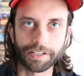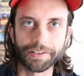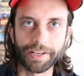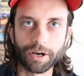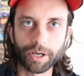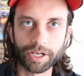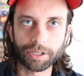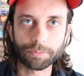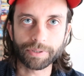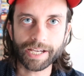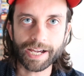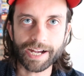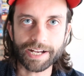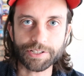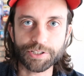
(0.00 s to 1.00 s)
And now I am
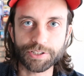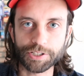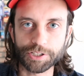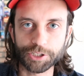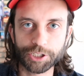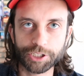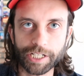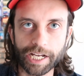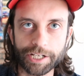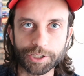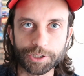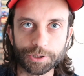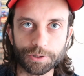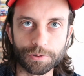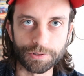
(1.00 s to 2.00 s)
cast in
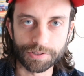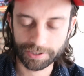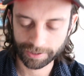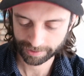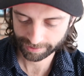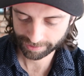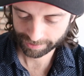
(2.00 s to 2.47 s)
shadows.